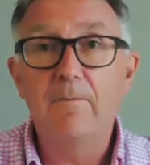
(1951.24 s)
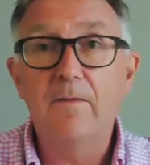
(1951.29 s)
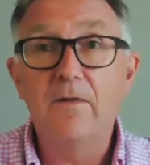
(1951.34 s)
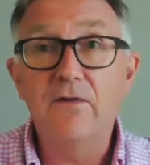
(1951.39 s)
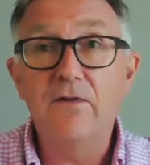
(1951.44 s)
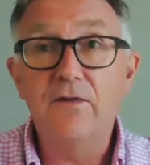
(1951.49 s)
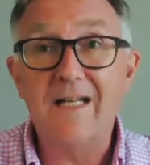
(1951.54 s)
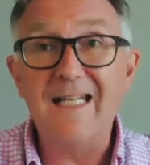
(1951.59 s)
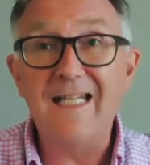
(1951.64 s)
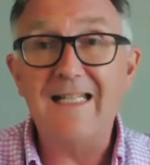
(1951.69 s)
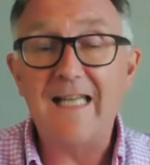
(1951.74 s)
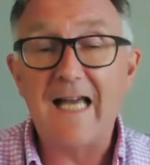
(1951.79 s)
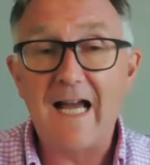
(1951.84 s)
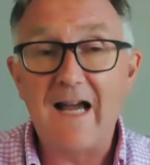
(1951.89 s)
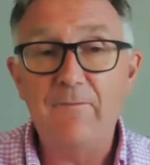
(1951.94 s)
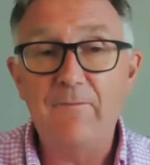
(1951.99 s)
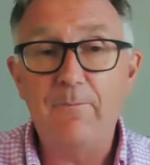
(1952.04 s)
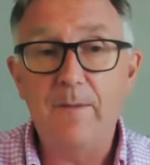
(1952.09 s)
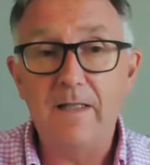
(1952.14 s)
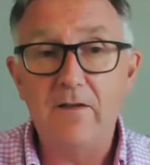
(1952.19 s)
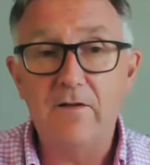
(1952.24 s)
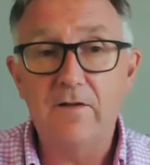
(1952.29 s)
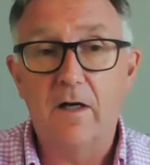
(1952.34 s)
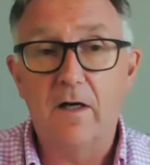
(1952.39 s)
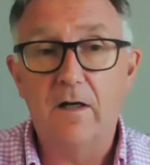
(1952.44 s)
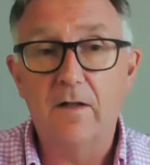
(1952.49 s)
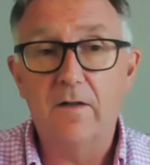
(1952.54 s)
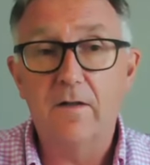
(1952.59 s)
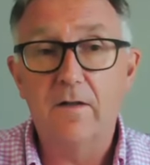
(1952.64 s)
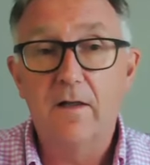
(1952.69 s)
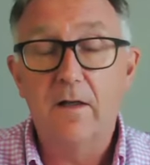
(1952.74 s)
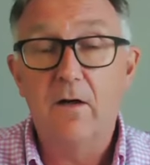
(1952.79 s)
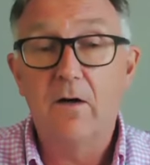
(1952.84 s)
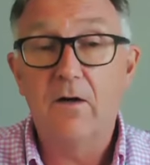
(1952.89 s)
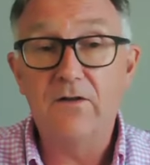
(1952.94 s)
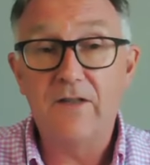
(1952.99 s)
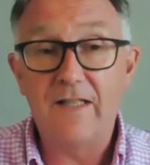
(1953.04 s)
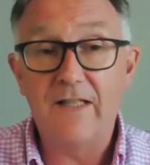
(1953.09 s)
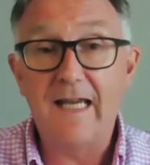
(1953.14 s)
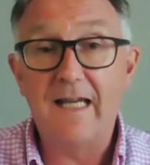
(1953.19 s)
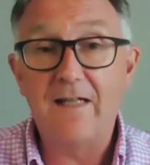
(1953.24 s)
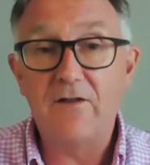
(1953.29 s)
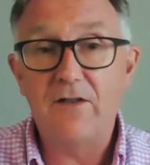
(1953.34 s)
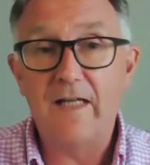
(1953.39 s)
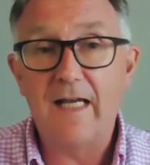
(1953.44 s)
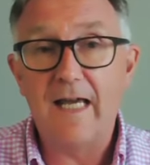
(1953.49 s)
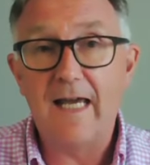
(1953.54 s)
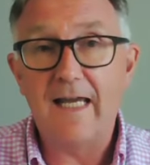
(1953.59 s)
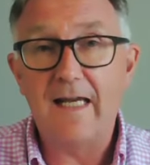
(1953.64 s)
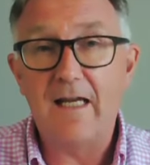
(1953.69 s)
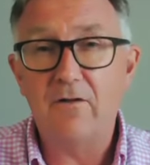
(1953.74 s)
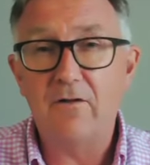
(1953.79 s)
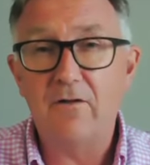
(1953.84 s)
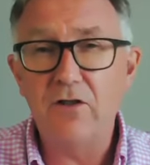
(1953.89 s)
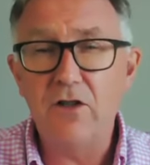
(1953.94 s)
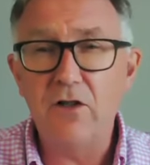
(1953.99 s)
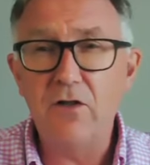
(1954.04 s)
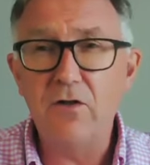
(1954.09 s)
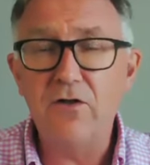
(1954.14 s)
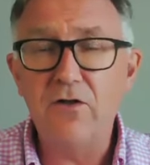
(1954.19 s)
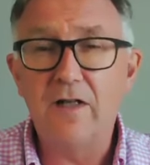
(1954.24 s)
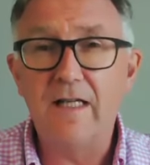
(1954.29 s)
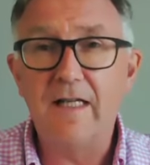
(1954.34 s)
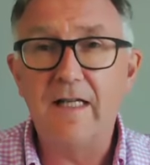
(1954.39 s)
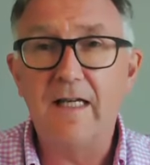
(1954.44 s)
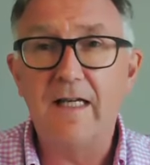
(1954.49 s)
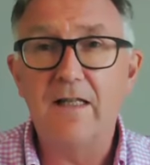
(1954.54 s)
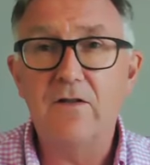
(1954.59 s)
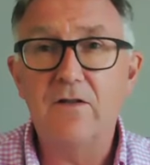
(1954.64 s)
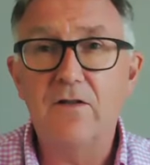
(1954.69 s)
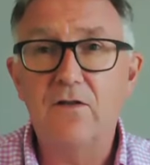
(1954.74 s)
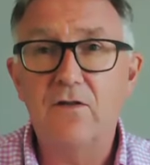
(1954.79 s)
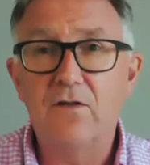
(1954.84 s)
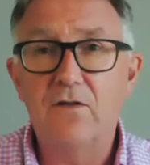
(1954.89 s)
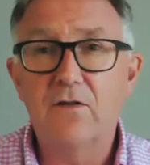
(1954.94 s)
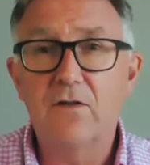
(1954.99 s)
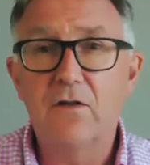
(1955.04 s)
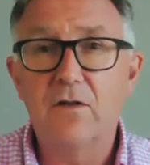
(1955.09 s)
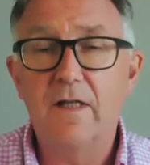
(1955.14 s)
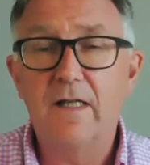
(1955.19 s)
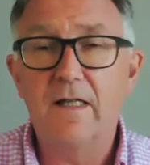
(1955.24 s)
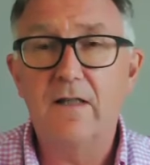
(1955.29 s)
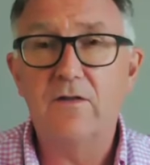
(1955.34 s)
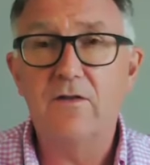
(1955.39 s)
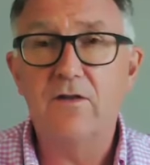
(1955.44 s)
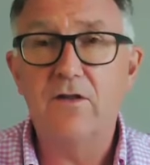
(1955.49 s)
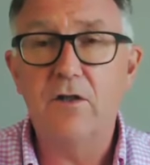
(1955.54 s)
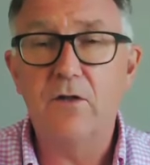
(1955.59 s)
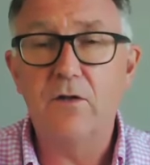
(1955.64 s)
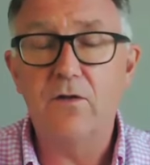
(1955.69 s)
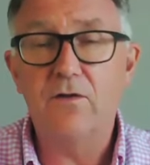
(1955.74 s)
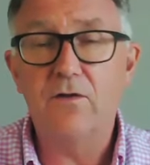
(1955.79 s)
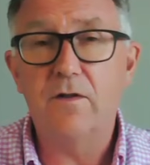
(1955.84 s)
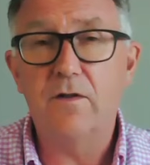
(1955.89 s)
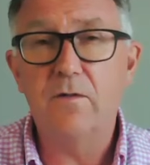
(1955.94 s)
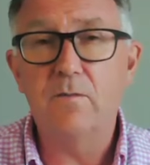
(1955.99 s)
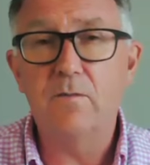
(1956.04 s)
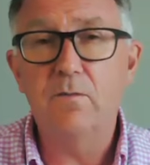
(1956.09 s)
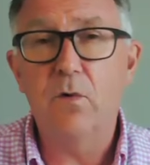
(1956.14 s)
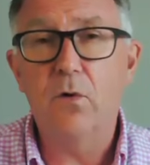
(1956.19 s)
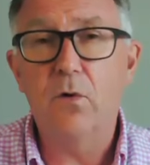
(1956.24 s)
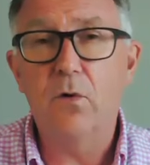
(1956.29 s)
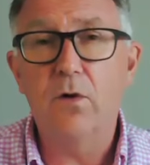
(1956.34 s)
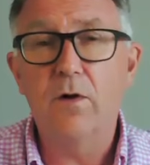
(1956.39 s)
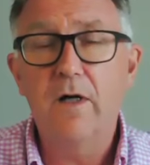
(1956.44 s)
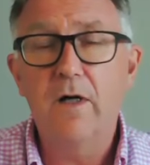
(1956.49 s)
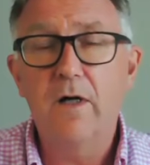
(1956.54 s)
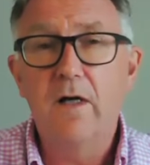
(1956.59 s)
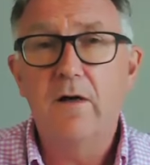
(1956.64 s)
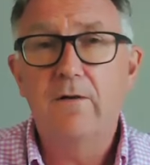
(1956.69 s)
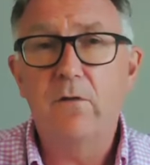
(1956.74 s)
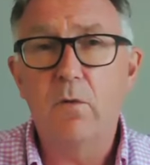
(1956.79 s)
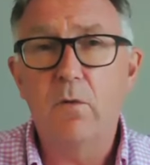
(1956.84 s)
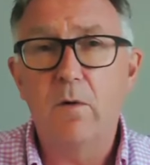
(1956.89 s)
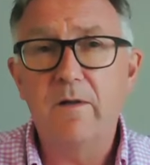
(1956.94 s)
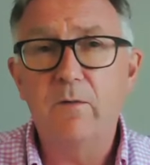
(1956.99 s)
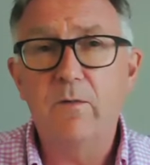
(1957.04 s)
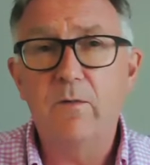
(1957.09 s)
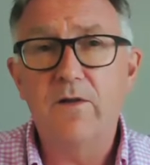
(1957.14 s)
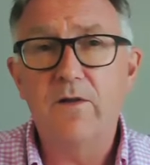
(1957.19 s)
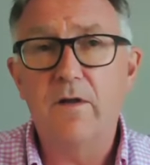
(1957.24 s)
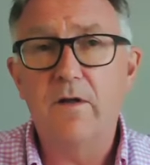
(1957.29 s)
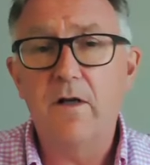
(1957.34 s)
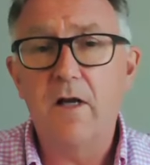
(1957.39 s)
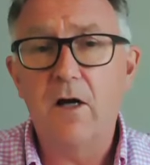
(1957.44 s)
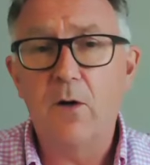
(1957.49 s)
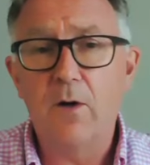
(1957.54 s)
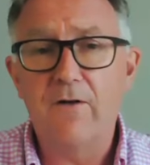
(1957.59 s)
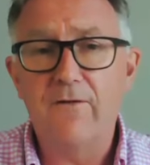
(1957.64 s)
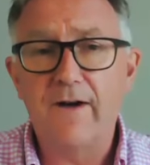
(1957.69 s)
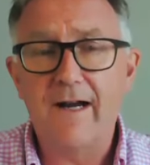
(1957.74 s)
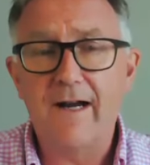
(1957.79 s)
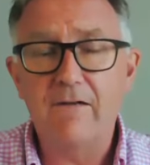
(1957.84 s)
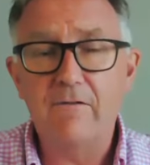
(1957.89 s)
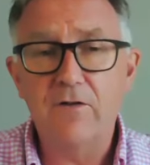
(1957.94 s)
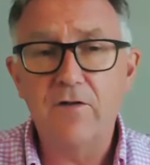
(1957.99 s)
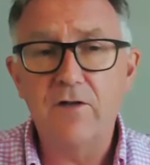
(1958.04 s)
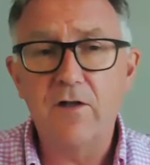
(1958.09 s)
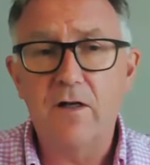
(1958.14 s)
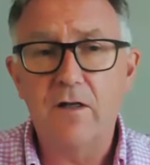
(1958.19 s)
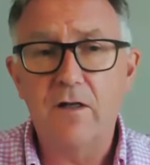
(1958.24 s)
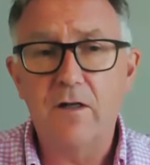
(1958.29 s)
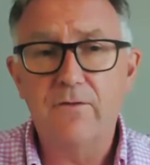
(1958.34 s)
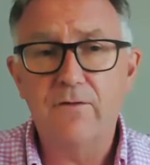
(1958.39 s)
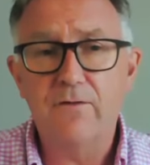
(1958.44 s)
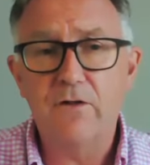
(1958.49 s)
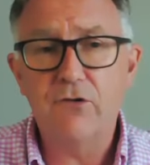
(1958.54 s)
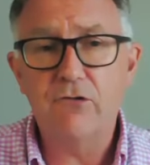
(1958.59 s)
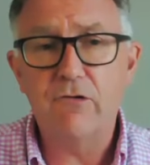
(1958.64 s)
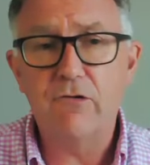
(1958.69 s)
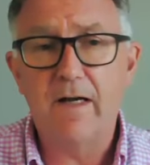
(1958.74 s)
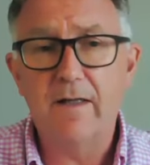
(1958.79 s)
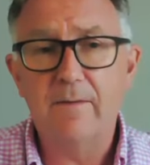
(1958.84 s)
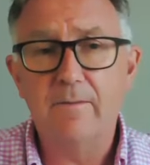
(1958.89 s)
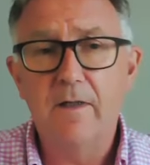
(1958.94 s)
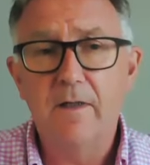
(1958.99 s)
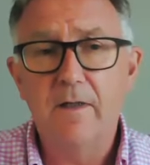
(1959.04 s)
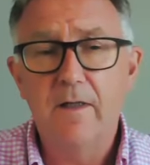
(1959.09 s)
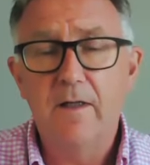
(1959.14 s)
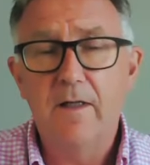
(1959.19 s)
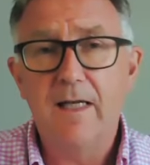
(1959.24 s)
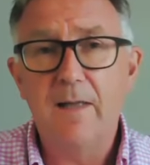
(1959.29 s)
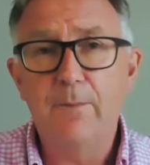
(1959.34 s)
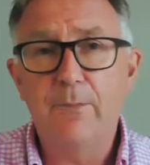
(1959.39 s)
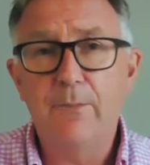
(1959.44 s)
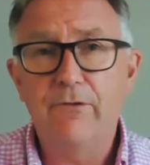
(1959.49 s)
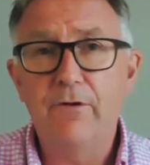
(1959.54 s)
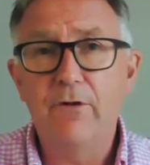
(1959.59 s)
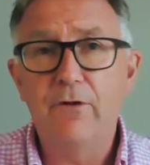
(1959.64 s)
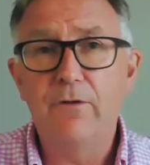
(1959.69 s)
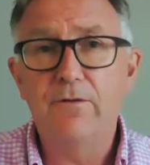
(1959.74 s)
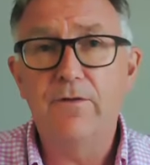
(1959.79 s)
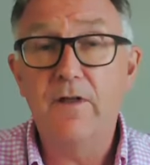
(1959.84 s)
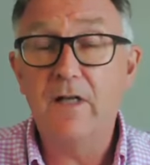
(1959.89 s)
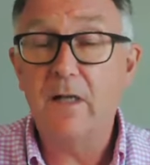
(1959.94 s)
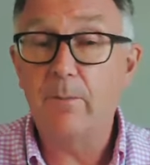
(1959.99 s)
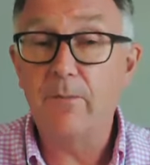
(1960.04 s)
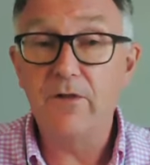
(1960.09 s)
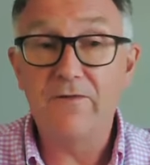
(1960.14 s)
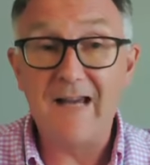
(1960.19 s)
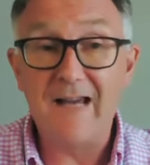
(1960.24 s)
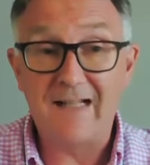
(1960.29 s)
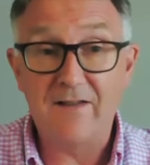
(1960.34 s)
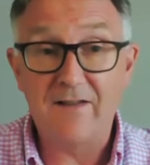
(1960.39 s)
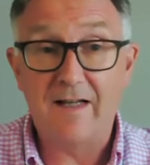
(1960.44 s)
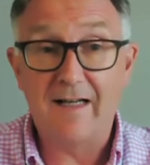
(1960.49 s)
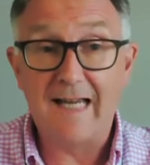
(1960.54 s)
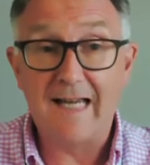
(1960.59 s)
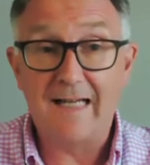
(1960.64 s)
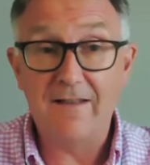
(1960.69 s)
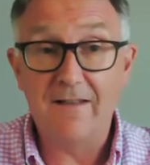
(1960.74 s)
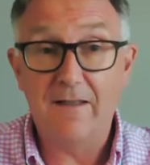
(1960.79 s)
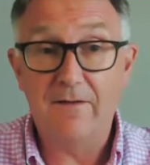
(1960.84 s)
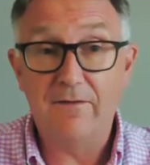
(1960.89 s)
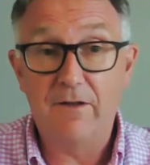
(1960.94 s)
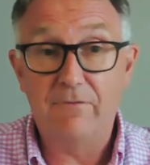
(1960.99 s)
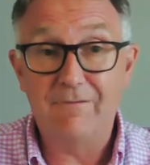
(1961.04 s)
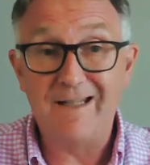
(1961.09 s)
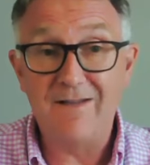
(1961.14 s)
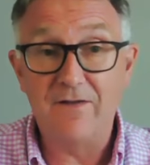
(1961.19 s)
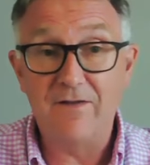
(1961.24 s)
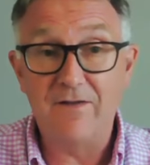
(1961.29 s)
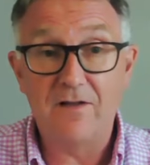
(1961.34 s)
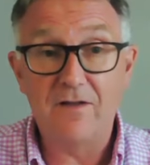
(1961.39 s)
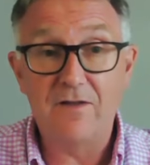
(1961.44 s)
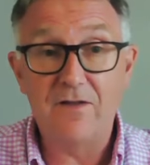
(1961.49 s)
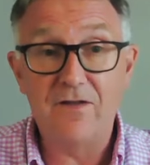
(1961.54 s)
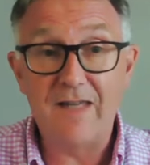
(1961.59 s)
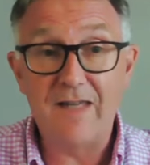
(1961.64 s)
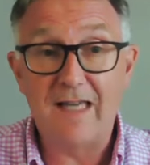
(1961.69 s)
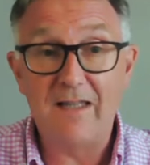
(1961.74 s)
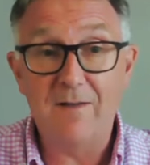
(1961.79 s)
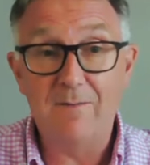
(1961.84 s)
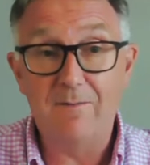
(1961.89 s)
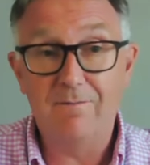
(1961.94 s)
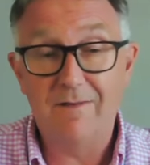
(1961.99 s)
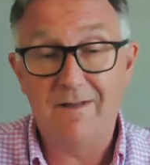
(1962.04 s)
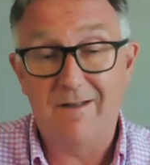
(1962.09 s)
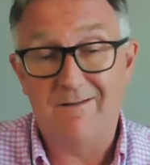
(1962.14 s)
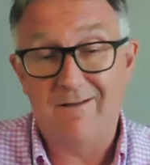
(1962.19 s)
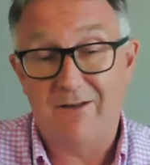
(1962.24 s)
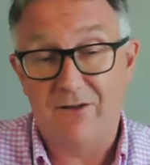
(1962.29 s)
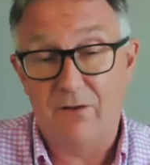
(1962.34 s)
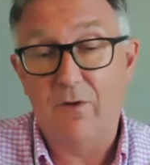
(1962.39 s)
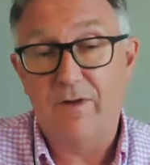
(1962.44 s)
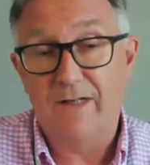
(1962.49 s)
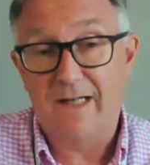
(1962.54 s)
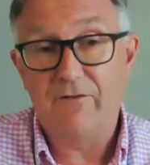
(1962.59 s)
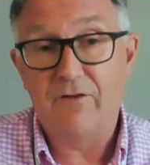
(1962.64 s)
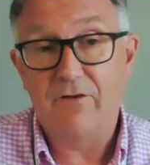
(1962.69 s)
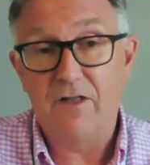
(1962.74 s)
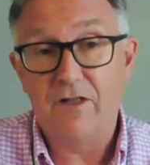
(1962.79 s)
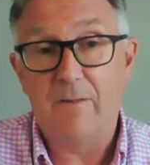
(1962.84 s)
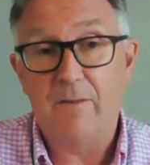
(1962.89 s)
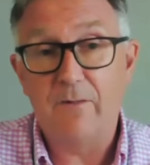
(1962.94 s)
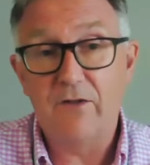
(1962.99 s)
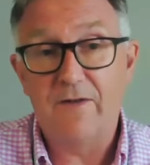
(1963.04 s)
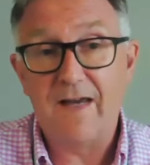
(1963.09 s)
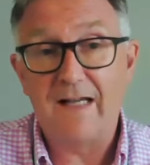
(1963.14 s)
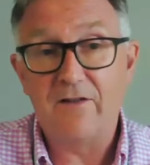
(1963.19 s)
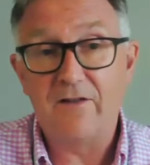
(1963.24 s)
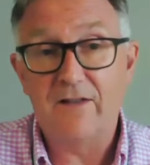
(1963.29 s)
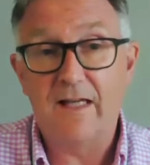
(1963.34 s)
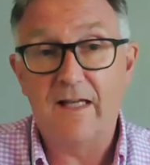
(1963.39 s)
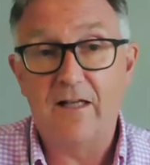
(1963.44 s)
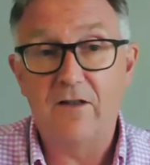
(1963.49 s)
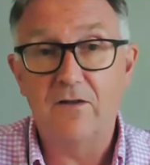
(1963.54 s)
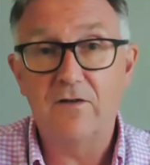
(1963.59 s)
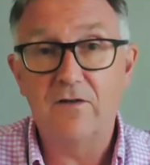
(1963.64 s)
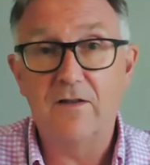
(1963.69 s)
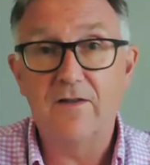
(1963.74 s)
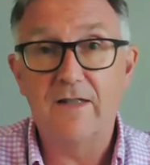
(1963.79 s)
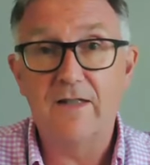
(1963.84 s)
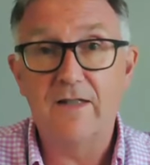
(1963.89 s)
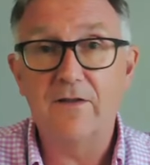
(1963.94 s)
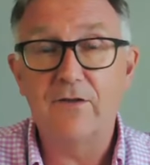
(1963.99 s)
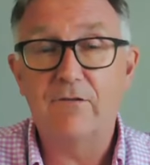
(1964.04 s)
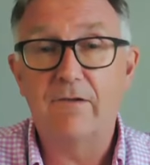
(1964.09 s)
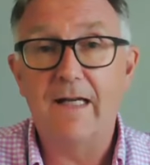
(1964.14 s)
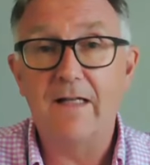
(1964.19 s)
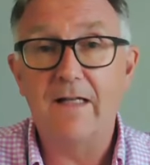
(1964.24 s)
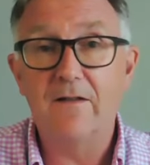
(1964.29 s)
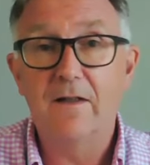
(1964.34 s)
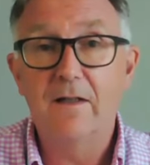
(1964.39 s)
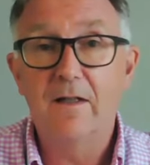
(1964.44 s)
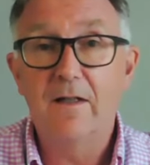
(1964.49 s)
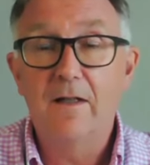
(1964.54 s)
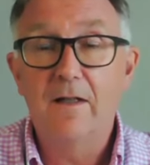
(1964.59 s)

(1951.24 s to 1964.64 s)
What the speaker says: Studies have been done on DHEA. Usually it's used as more for women with a low ovarian reserve to try and improve the numbers of eggs collected for the reasons I just said, that you want to have good numbers of eggs to get a good success rate.